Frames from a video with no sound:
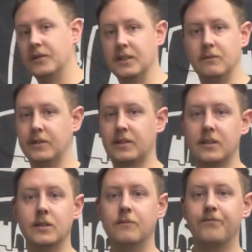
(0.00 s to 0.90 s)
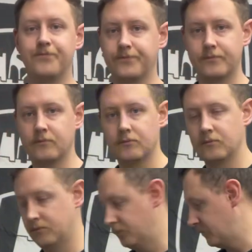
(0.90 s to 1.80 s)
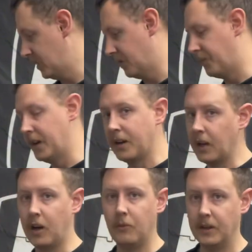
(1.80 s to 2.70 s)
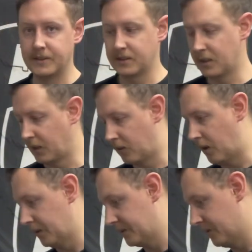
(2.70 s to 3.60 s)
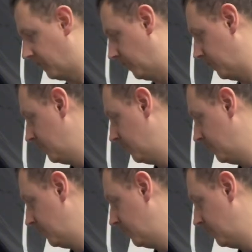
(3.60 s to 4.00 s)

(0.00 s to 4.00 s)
them, just to, depending on how much it's going to cost or